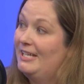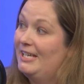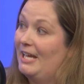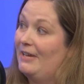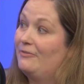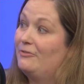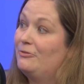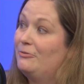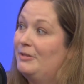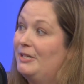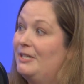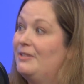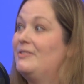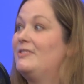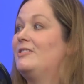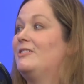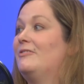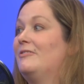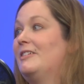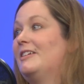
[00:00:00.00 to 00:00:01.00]
everyone
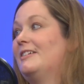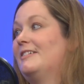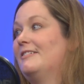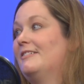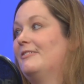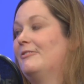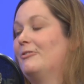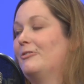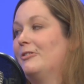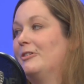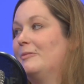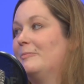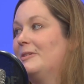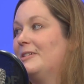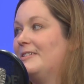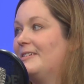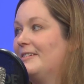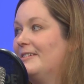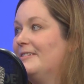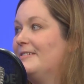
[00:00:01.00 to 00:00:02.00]
else you need to grow your
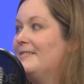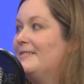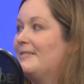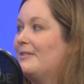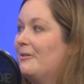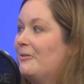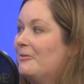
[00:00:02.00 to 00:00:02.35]
business. So,